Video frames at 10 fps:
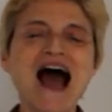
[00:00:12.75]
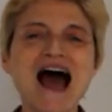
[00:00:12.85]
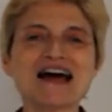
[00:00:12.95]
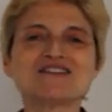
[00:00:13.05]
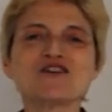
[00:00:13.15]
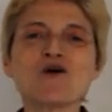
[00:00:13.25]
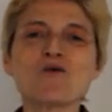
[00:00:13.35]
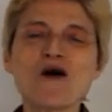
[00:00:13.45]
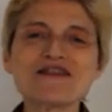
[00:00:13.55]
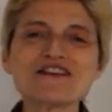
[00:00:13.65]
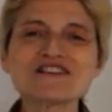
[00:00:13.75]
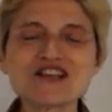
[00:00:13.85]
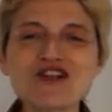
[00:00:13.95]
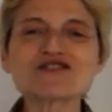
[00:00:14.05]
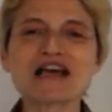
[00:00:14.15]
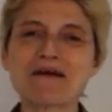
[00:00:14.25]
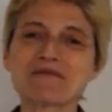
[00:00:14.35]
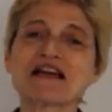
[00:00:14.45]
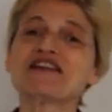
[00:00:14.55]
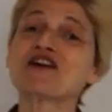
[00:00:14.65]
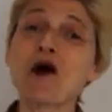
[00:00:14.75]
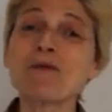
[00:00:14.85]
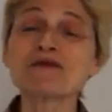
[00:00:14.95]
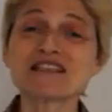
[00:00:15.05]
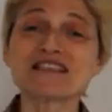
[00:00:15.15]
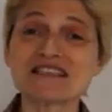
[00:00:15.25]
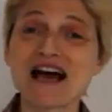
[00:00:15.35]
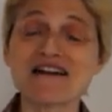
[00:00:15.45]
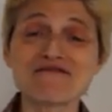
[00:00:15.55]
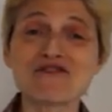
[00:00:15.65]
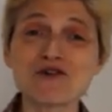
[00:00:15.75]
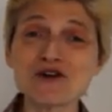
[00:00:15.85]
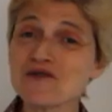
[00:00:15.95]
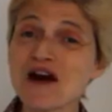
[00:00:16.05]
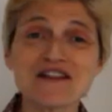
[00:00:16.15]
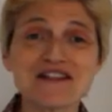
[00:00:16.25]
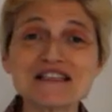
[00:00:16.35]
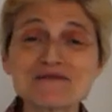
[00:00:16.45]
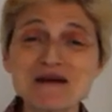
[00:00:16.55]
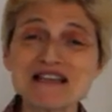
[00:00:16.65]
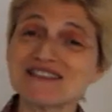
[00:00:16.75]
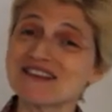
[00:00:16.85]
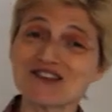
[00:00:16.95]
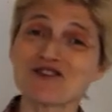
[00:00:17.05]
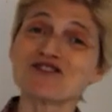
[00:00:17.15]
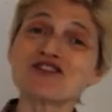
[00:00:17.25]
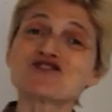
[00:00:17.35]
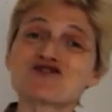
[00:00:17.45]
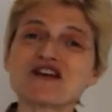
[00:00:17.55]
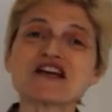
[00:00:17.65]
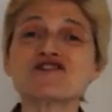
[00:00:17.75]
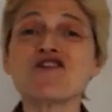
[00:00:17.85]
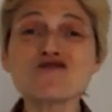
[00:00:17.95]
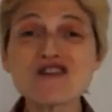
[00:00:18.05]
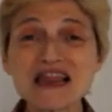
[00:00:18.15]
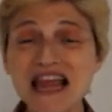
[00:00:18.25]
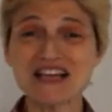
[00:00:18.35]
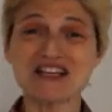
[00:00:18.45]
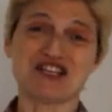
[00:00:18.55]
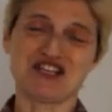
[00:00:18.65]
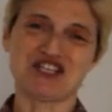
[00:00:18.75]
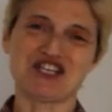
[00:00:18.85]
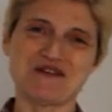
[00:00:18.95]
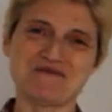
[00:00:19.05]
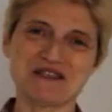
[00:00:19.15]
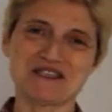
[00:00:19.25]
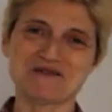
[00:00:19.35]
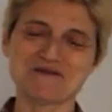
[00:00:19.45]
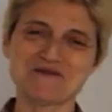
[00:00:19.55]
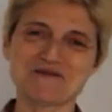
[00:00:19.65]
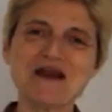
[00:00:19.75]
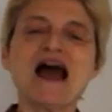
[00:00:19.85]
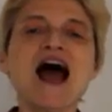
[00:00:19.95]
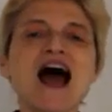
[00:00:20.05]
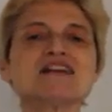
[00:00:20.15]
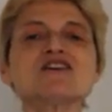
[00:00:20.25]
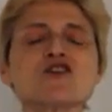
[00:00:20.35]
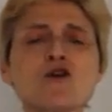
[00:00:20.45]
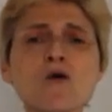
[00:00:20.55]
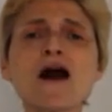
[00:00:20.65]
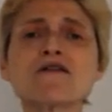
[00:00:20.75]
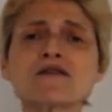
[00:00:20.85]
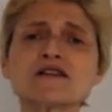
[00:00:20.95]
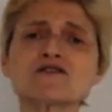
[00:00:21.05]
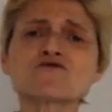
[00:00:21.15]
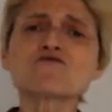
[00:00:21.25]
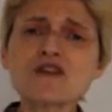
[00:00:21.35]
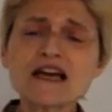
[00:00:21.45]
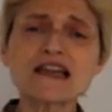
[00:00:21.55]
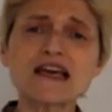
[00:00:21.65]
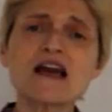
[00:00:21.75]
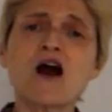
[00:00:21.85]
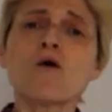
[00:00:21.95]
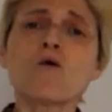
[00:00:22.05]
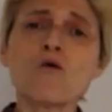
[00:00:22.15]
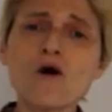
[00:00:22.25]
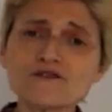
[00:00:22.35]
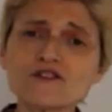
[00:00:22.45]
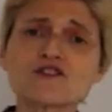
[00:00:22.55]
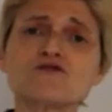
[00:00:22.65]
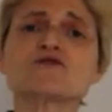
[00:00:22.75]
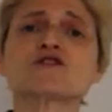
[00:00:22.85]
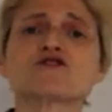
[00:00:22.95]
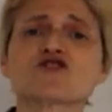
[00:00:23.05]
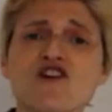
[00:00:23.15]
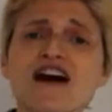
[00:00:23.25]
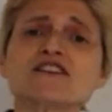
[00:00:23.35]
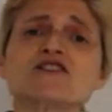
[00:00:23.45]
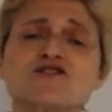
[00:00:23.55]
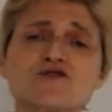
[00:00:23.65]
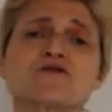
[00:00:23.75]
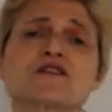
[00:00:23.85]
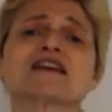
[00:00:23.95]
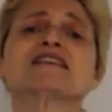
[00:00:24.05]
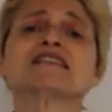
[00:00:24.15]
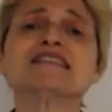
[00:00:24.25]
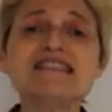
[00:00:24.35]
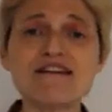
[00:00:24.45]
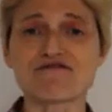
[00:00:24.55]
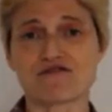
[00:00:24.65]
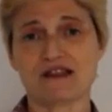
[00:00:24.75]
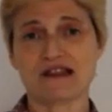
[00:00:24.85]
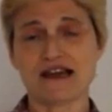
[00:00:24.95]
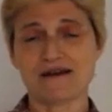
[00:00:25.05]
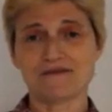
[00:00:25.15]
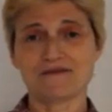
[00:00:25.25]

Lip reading: And when there's a lot happening in the opposite sign for you, this means it's going to trigger your relationships. And Aquarius really wants you to try to do things differently.